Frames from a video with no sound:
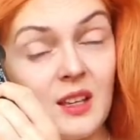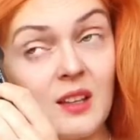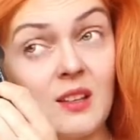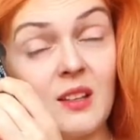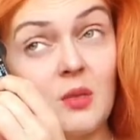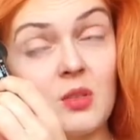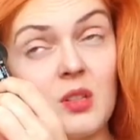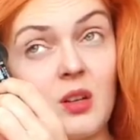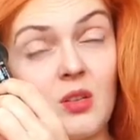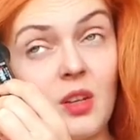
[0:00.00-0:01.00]
And then I was
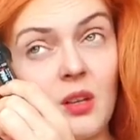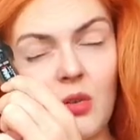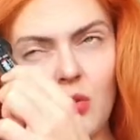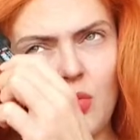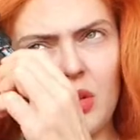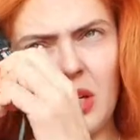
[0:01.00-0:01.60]
like, okay, you know what,